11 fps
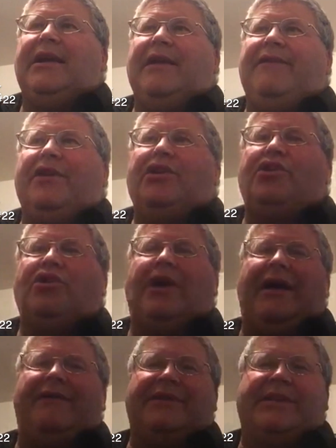If you can do
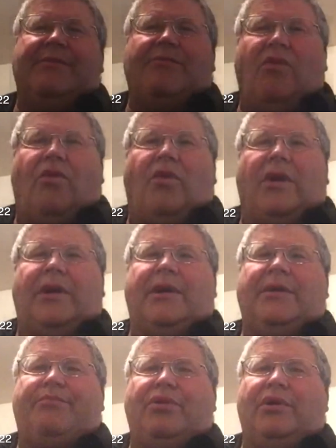obviously
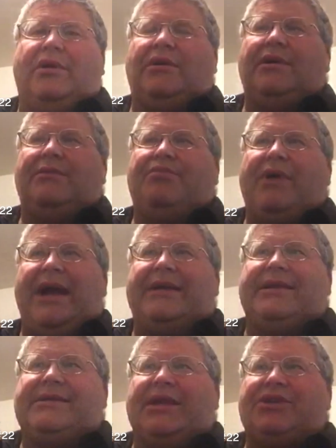more per
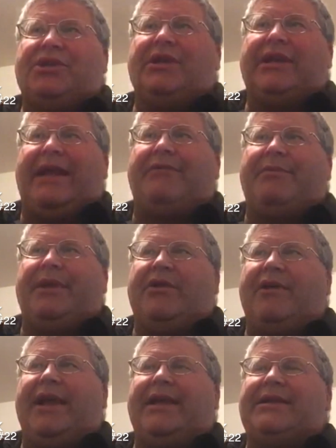practice session, that would be
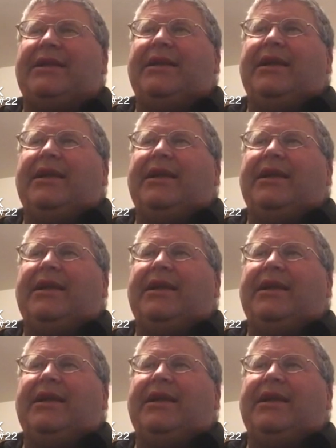great.